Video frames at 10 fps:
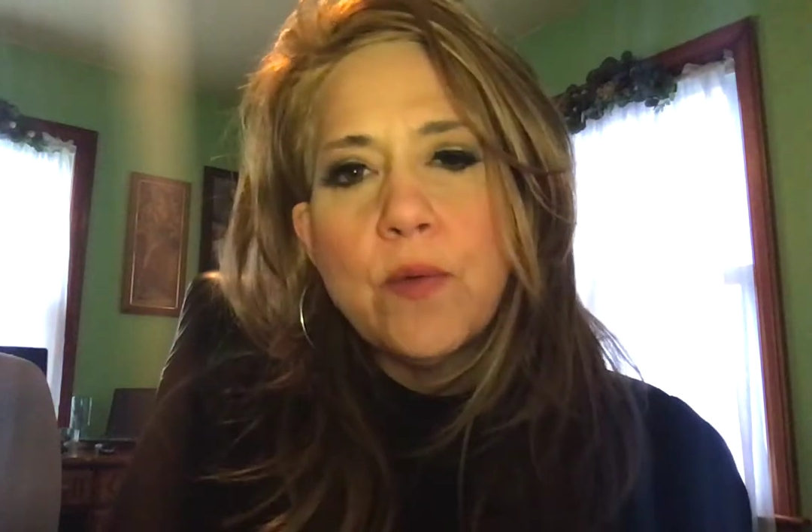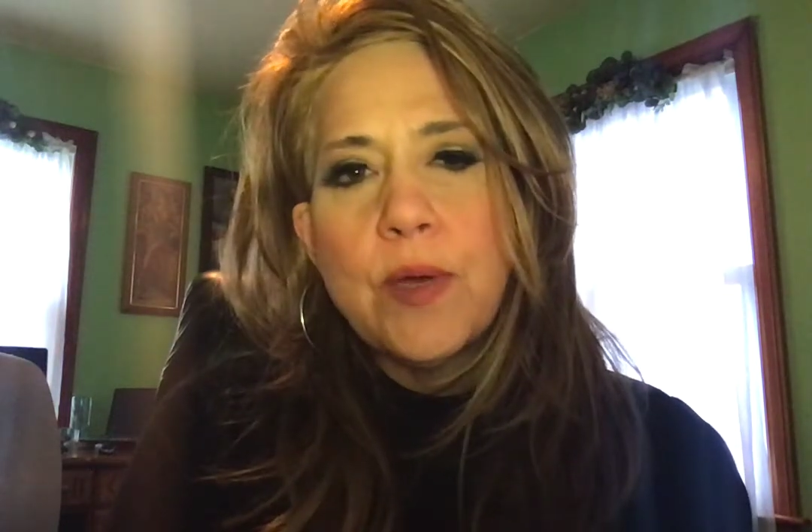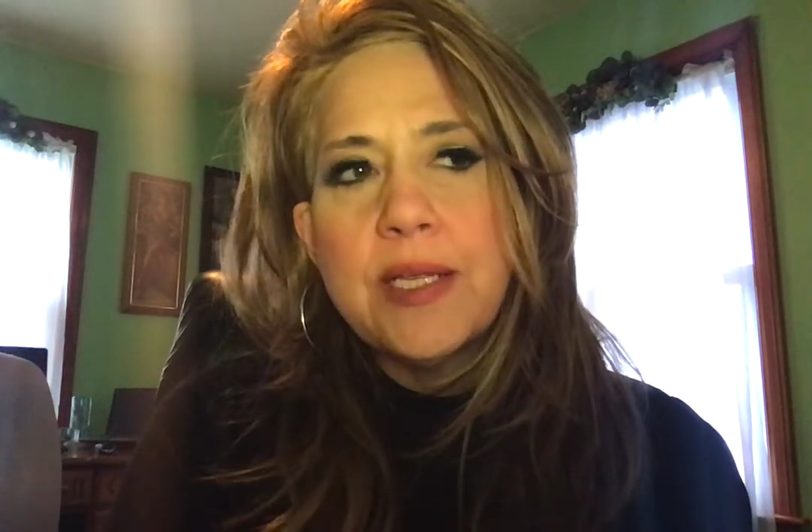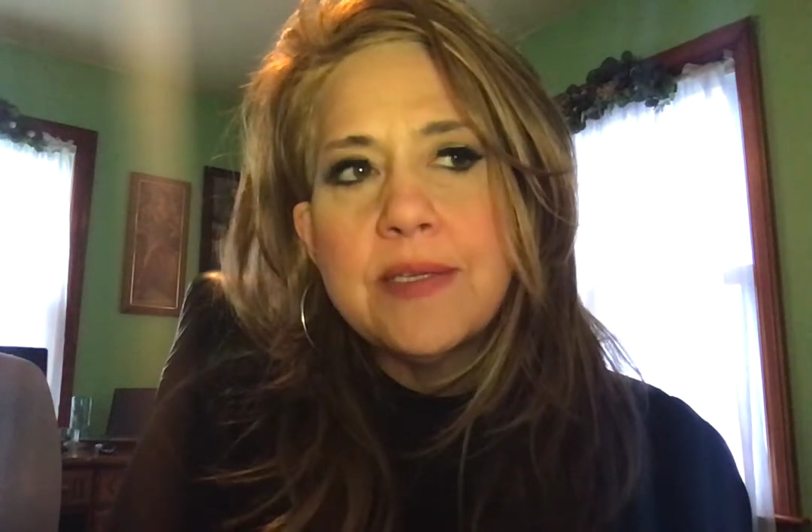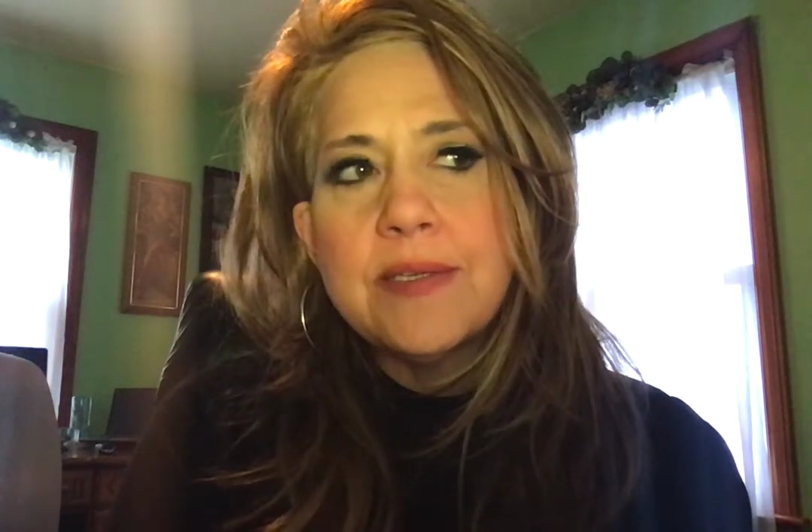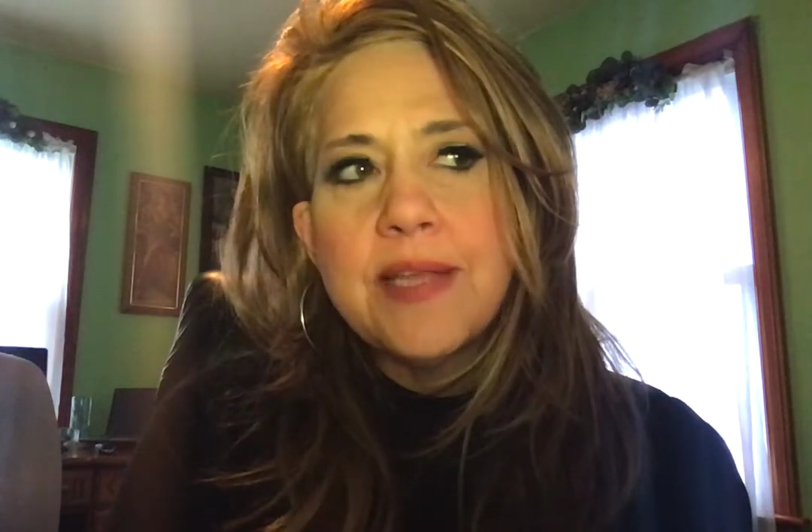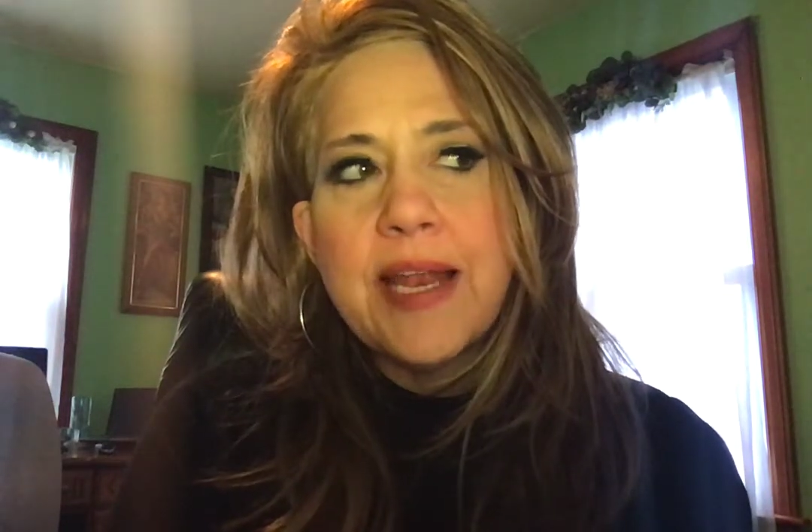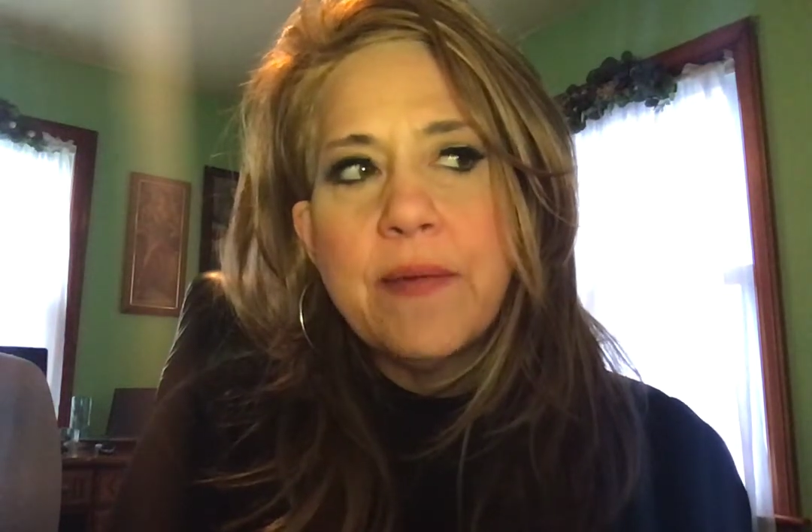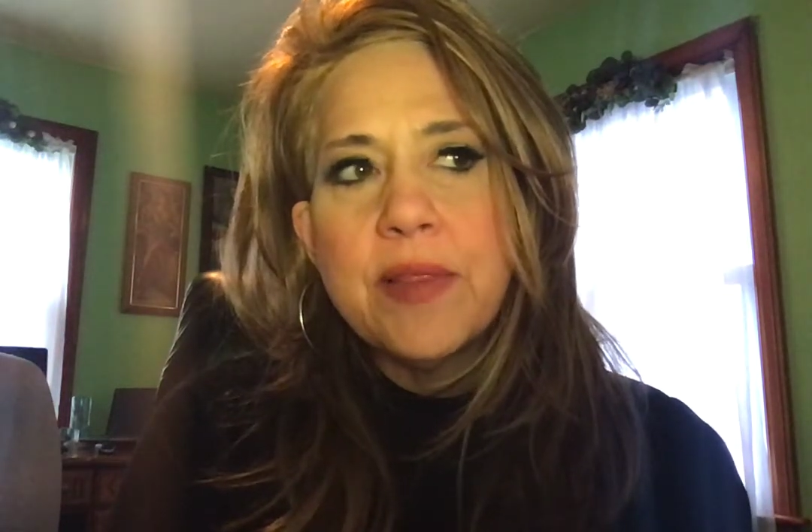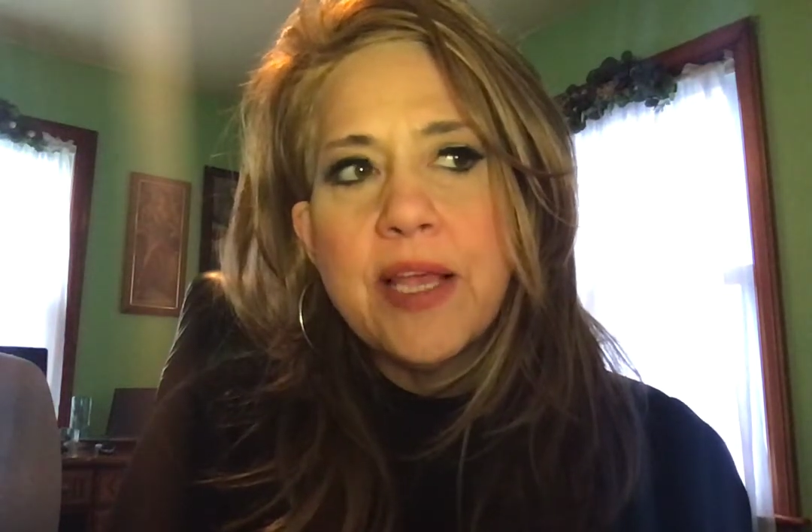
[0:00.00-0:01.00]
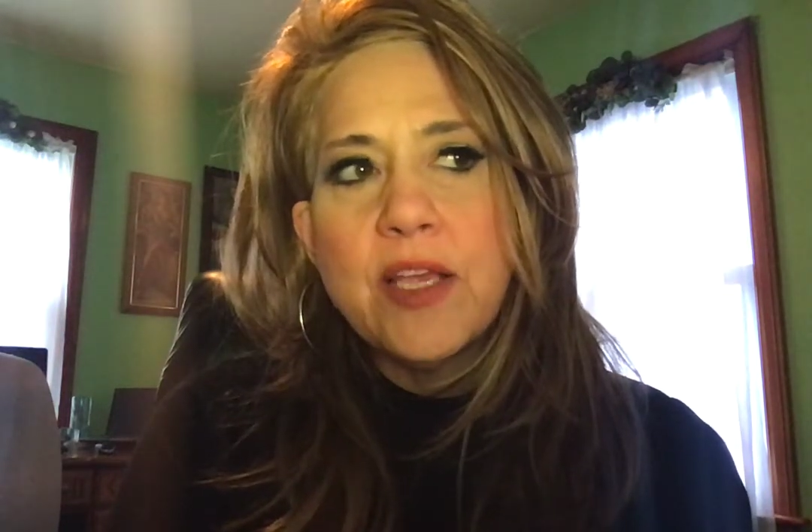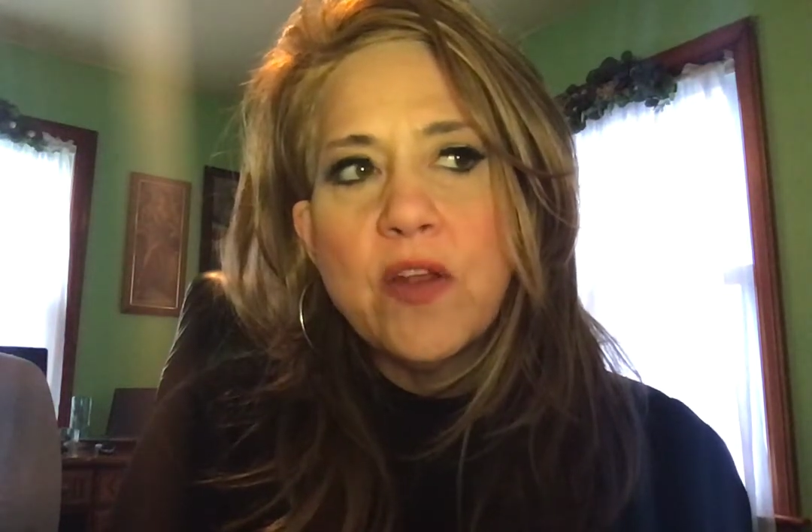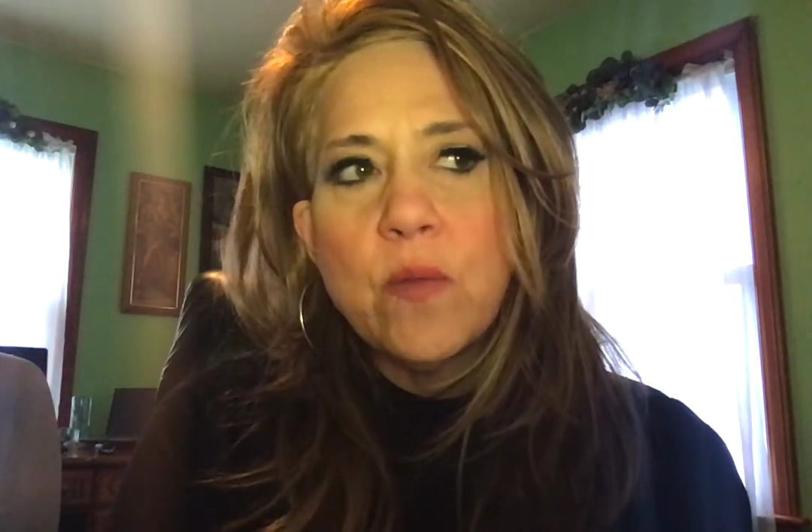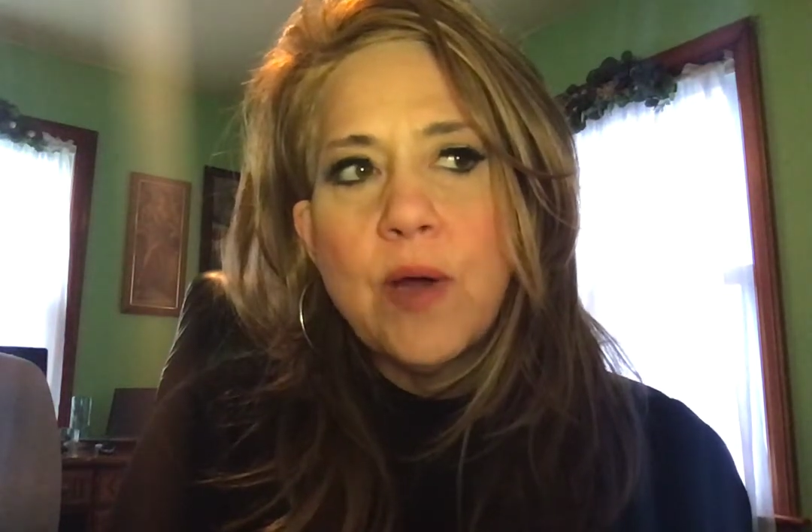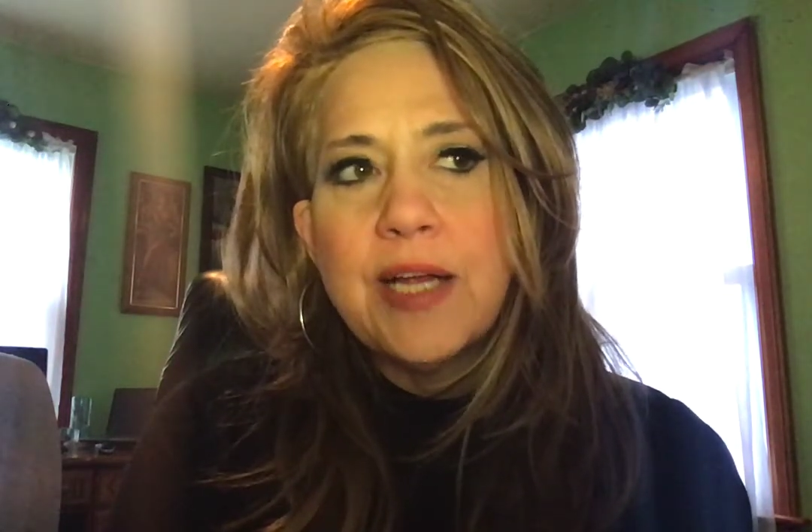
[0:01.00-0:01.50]
ones that I would like you
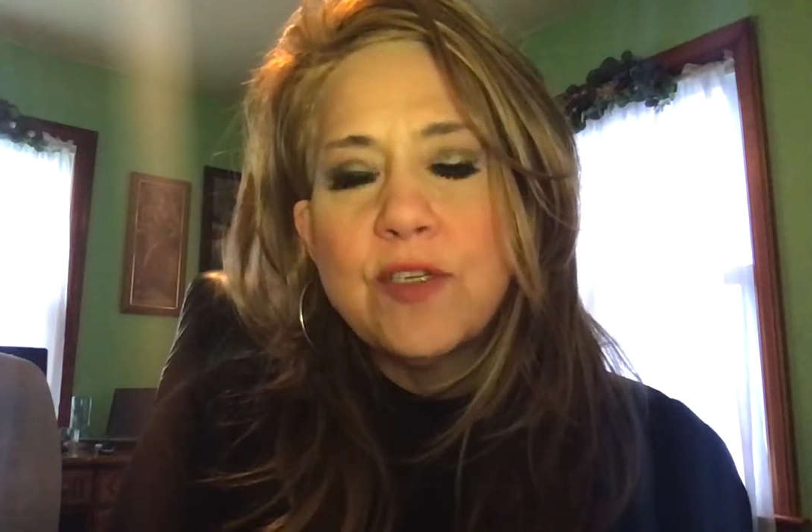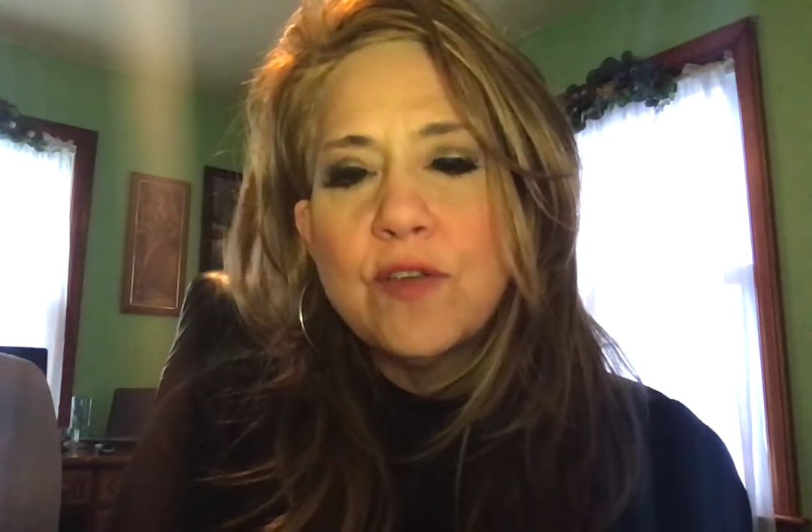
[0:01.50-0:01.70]
to watch.